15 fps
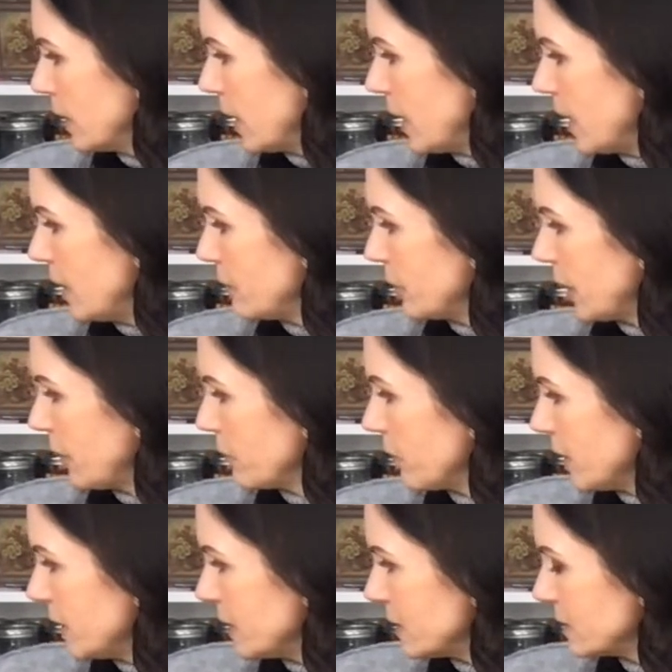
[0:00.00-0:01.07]
And what I
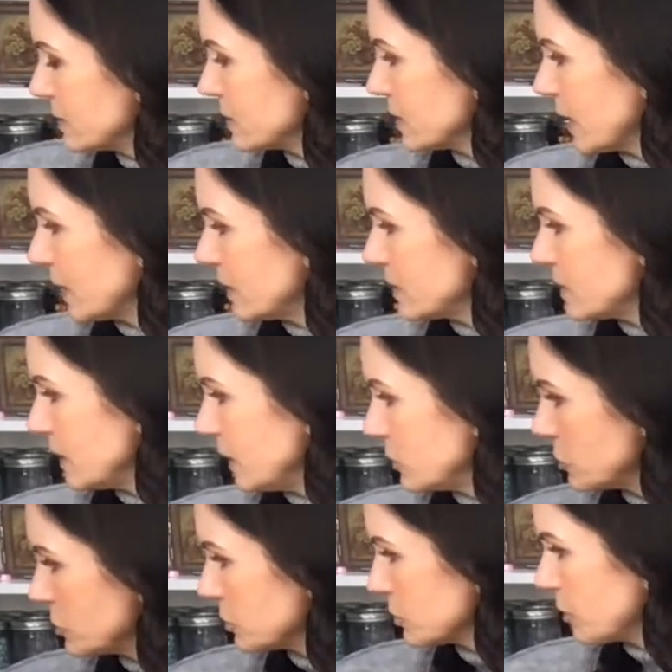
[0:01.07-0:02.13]
want is like this
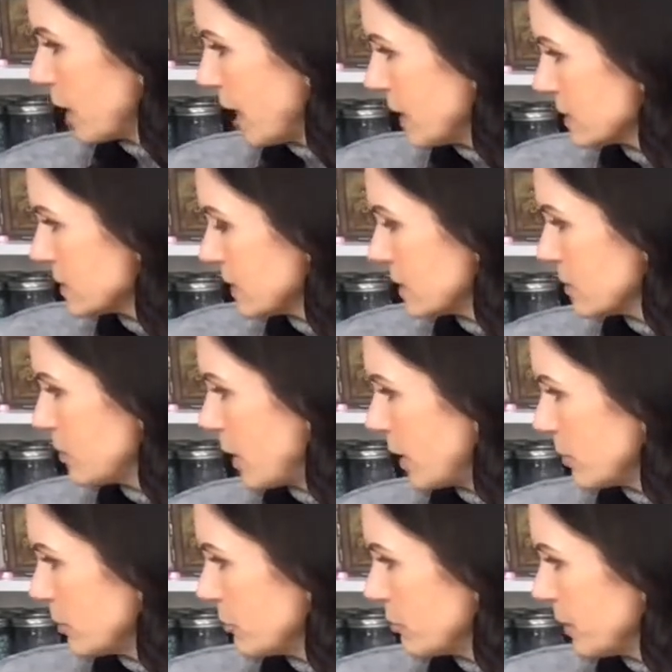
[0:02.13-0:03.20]
Easter grass in the
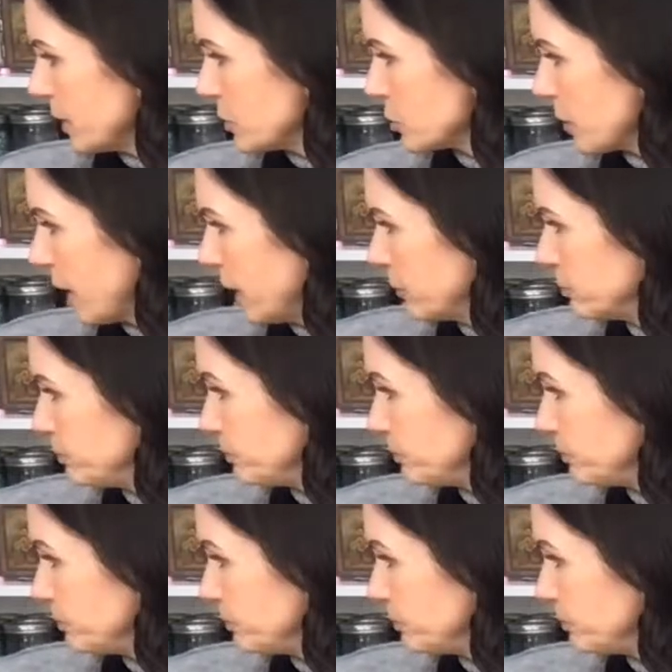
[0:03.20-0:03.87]
bottom of my tray.